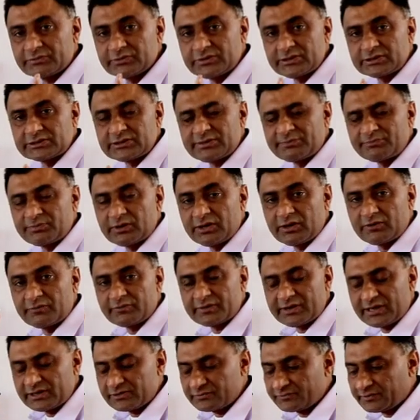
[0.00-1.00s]
gave the example
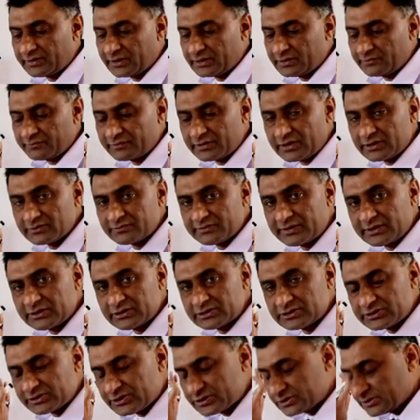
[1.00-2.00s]
of Franz Fanon. Franz
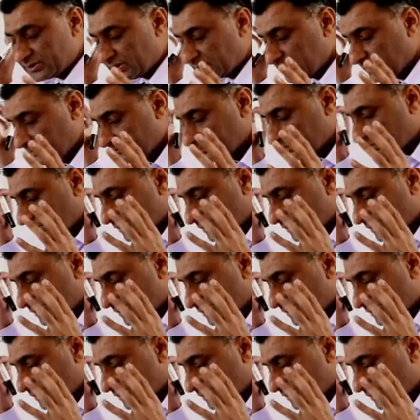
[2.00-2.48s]
Fanon says that